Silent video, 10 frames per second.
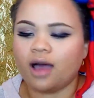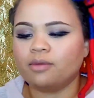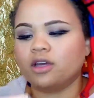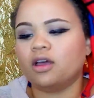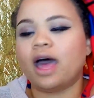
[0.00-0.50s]
I'm
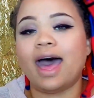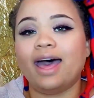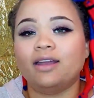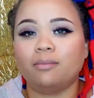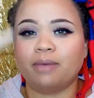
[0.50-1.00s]
going to
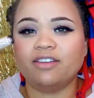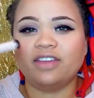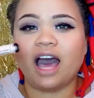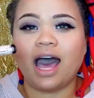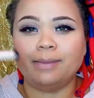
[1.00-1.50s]
add Benefit
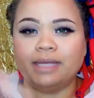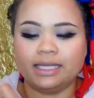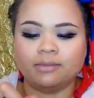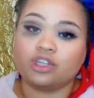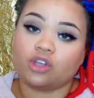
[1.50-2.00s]
High
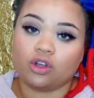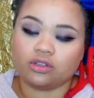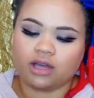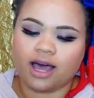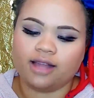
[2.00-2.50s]
Beam, which is
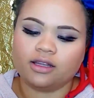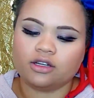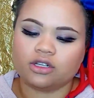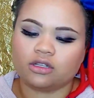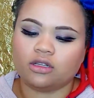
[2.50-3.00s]
also a highlighter,
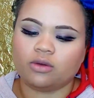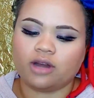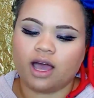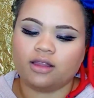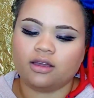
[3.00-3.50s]
it's just a liquid
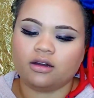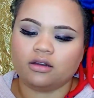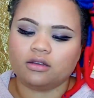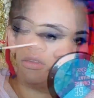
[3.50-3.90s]
highlighter.